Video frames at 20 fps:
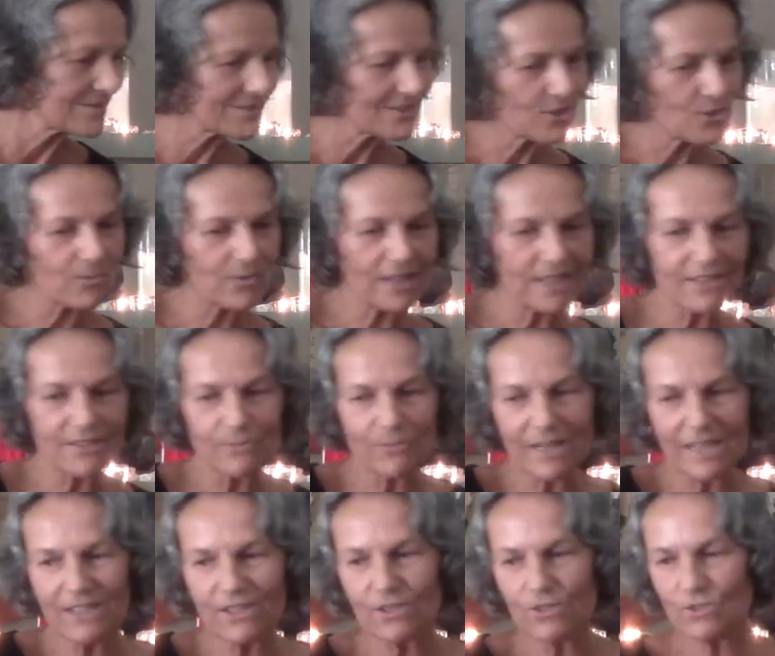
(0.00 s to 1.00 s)
so when,
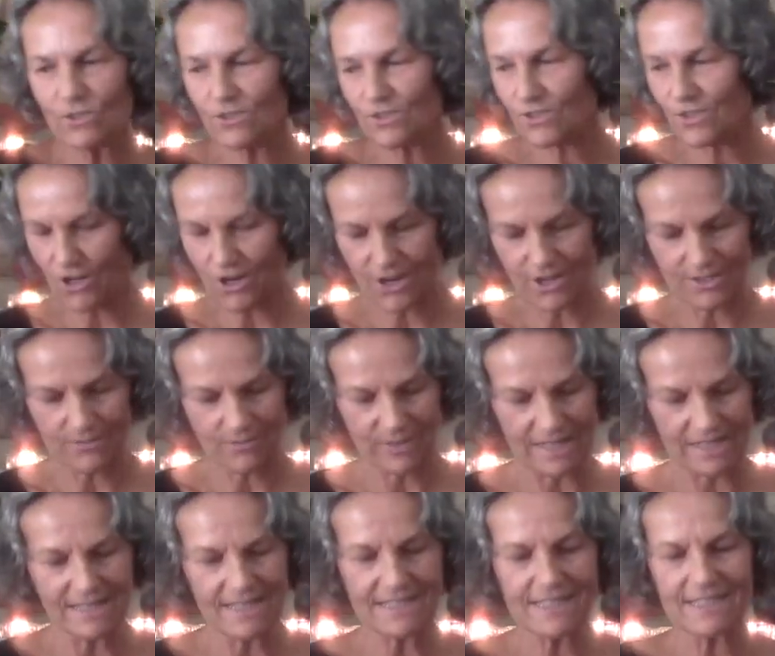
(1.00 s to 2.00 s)
when you start,
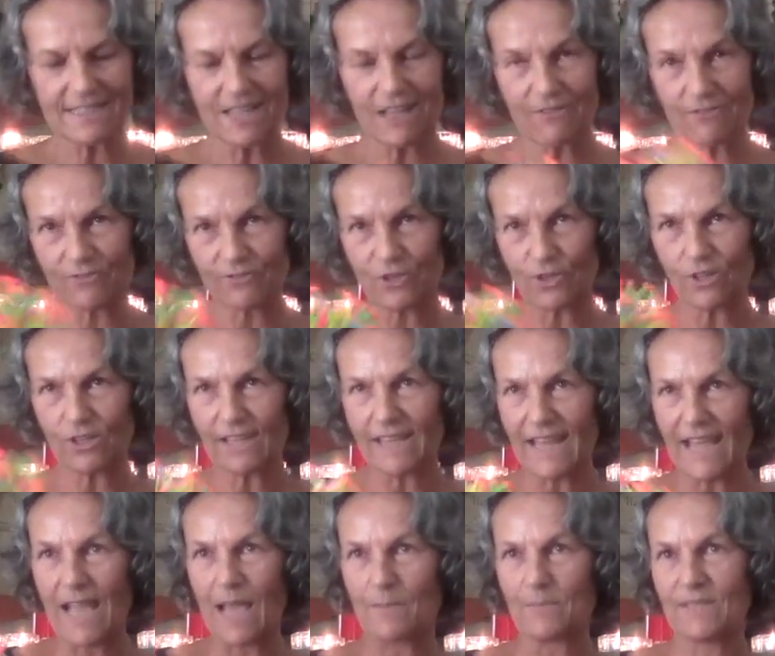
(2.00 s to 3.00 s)
when this stuff
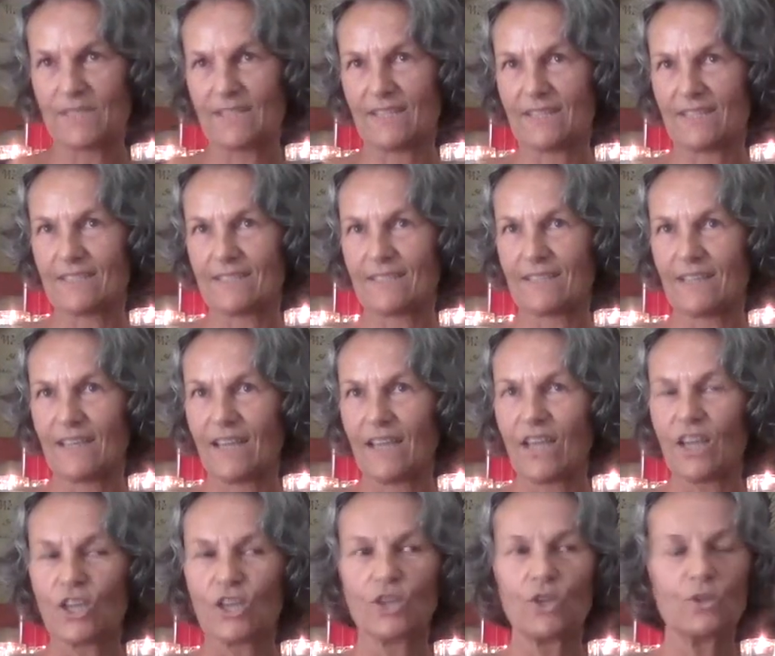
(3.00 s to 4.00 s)
collapses,
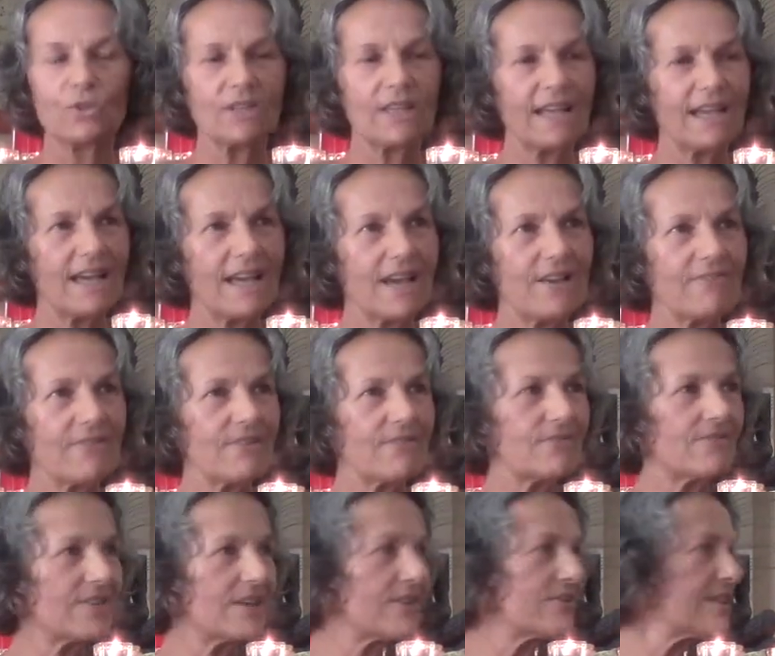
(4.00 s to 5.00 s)
you'll have a
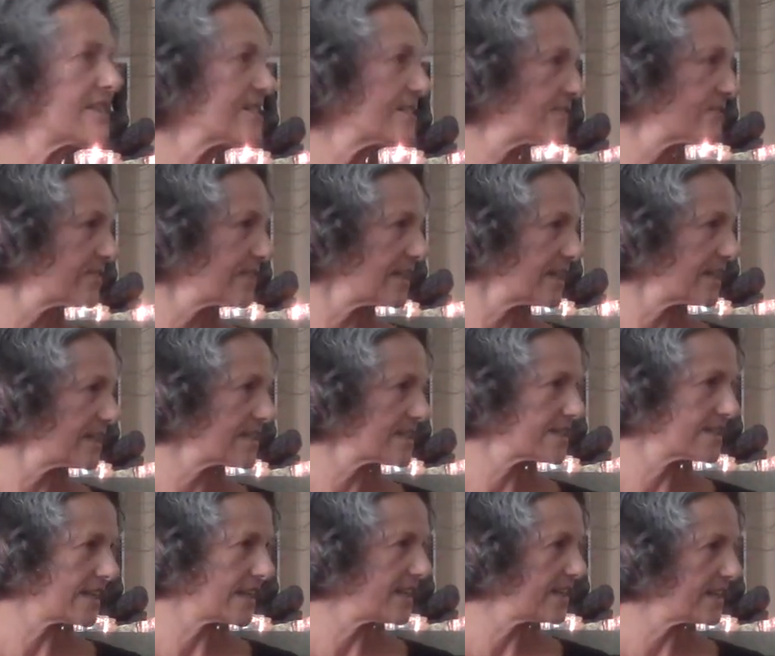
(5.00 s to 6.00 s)
very different
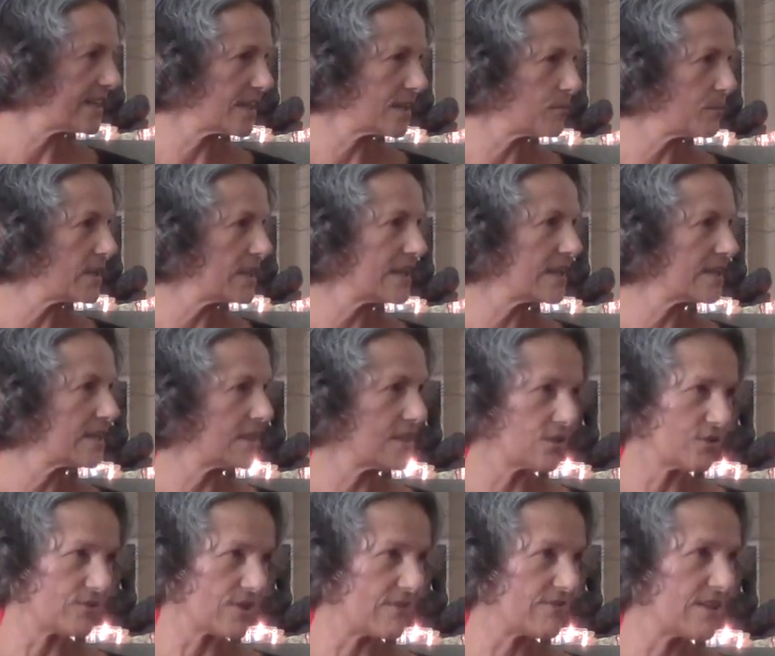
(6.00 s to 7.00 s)
understanding immediately
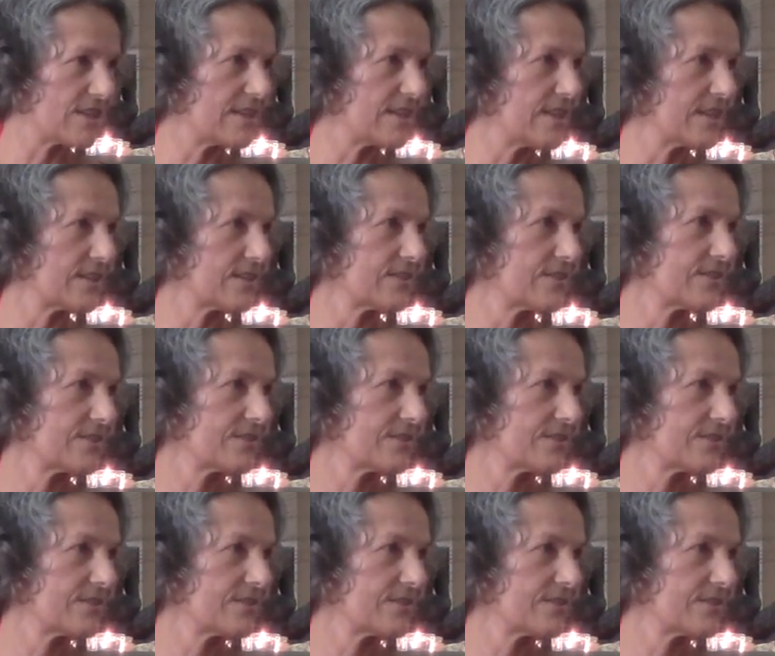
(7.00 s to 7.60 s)
of everything.